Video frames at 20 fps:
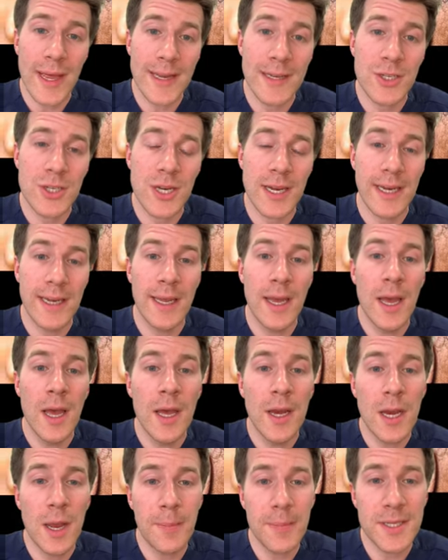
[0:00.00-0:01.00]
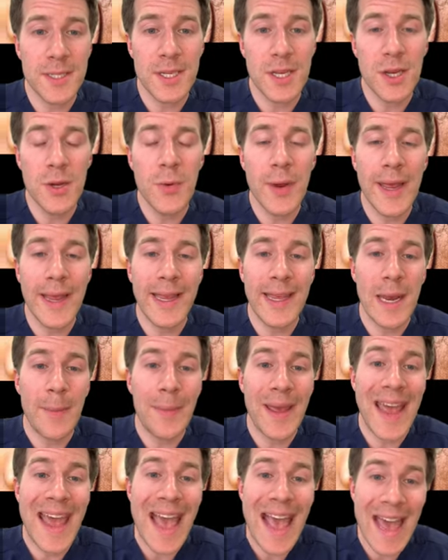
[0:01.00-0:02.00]
itchy. Number two, it can
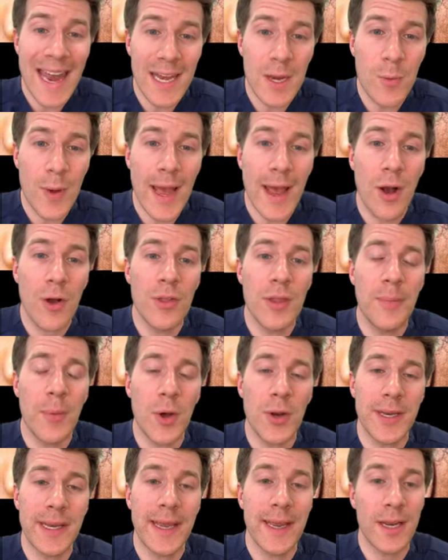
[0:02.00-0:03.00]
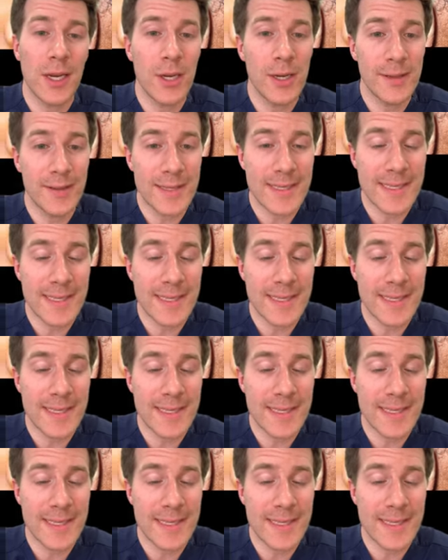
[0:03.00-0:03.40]
appear anywhere on the body, including the